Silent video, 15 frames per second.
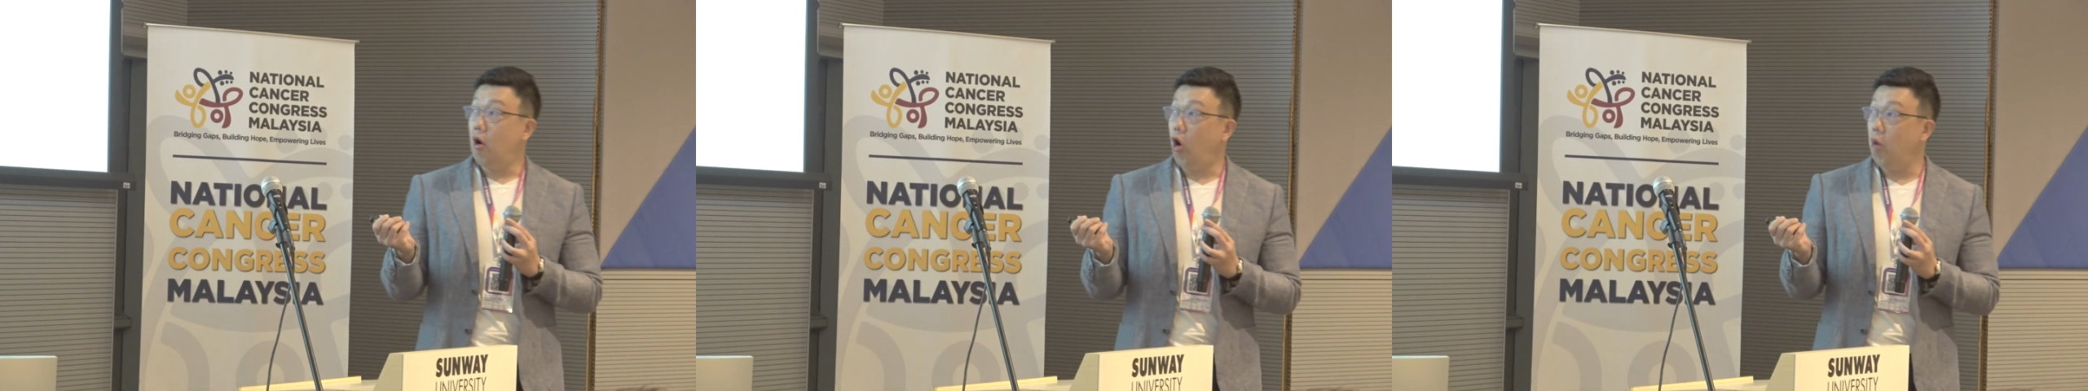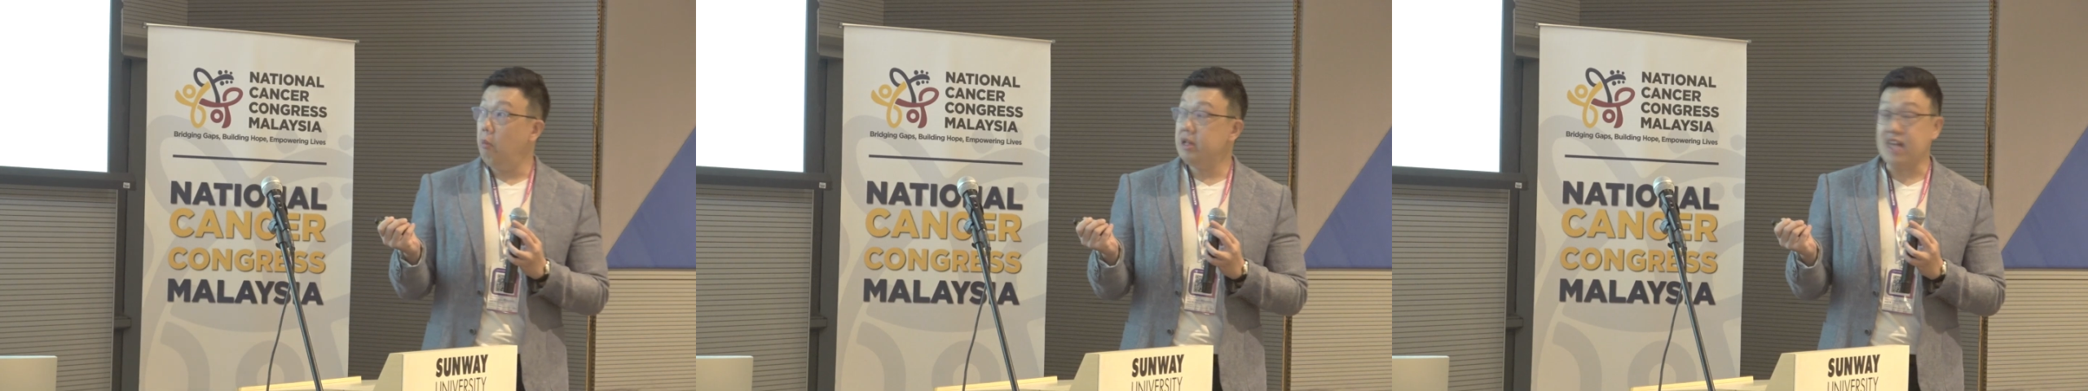
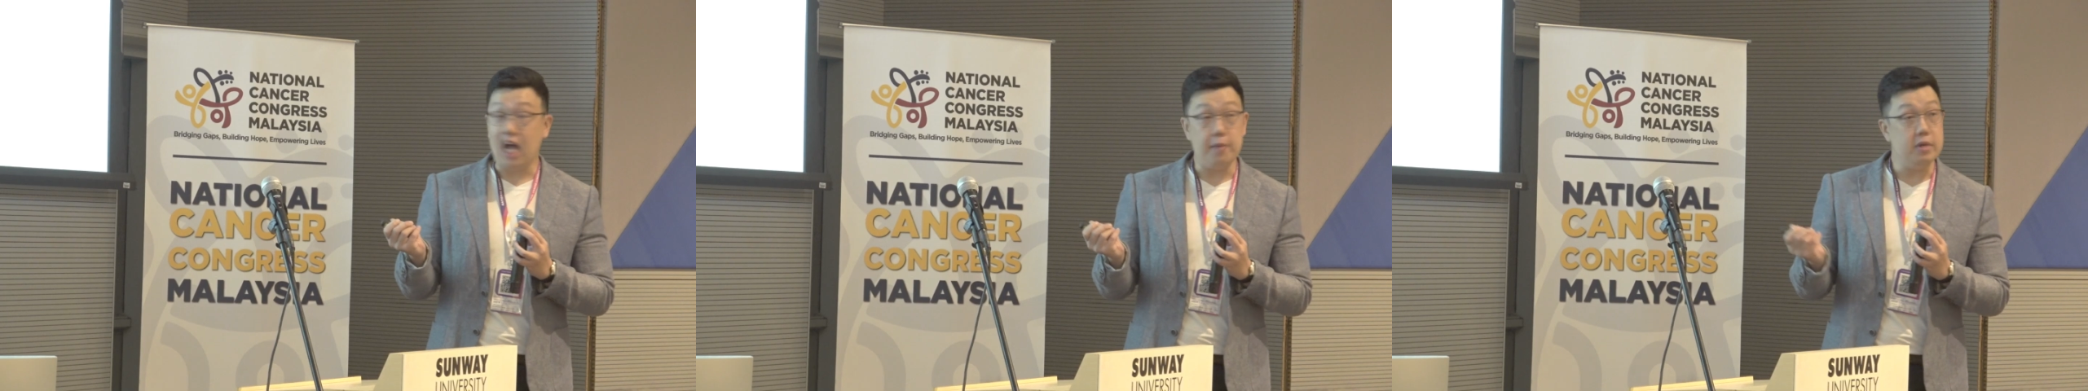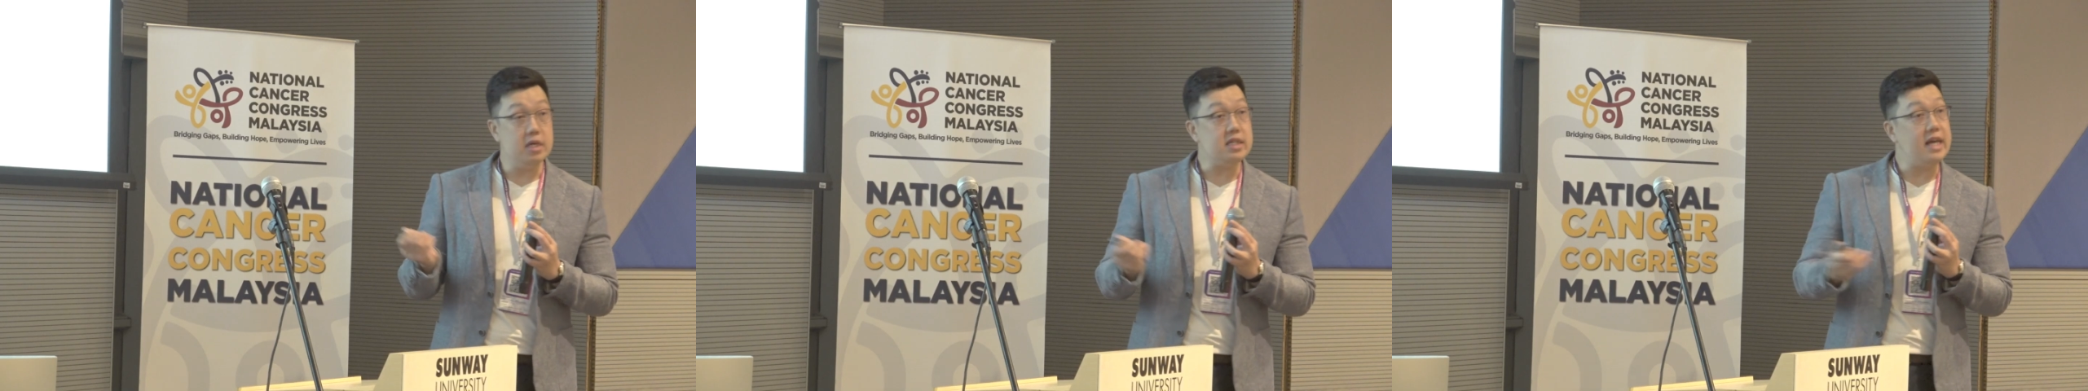
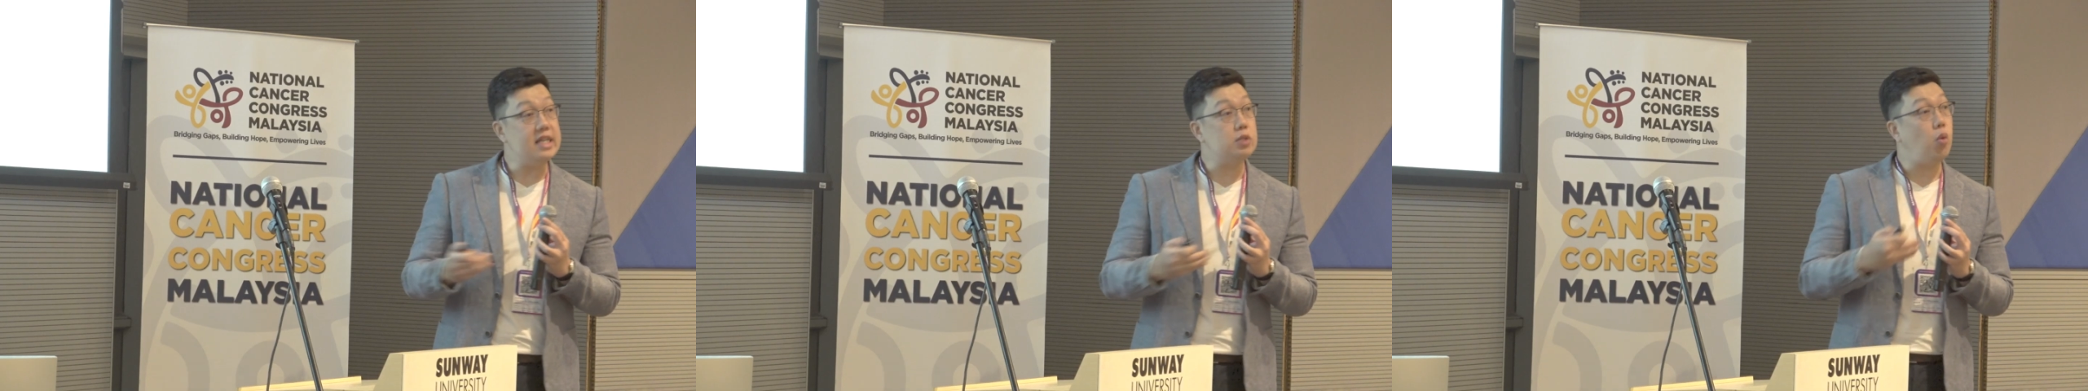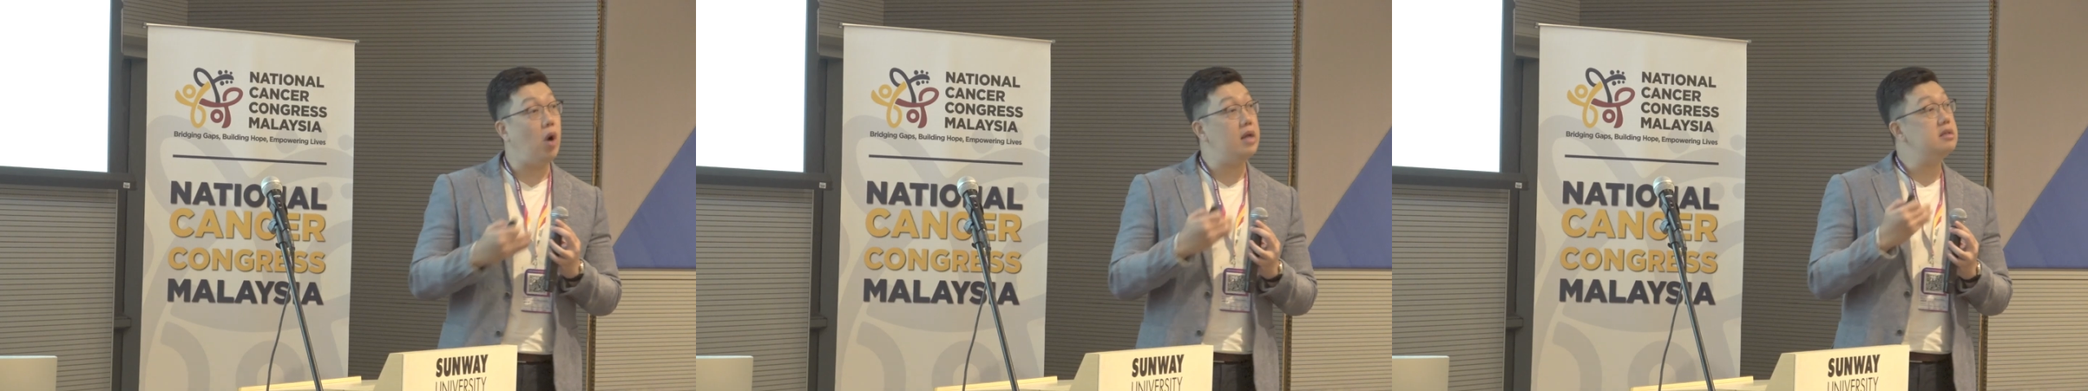homodimers
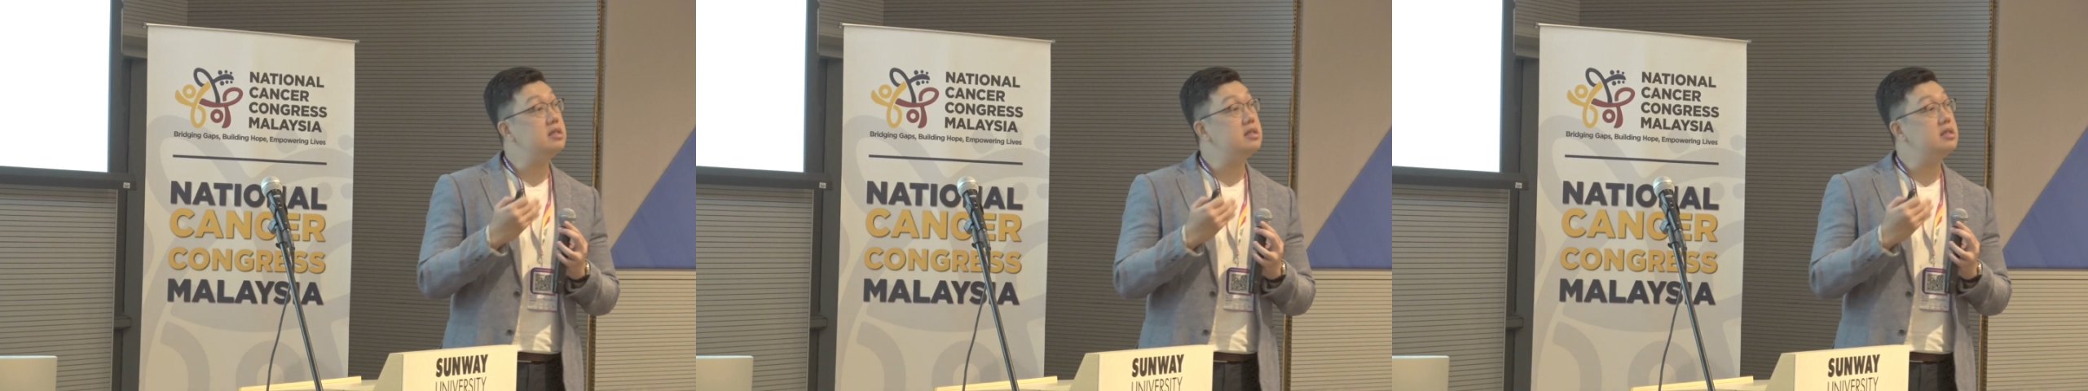as what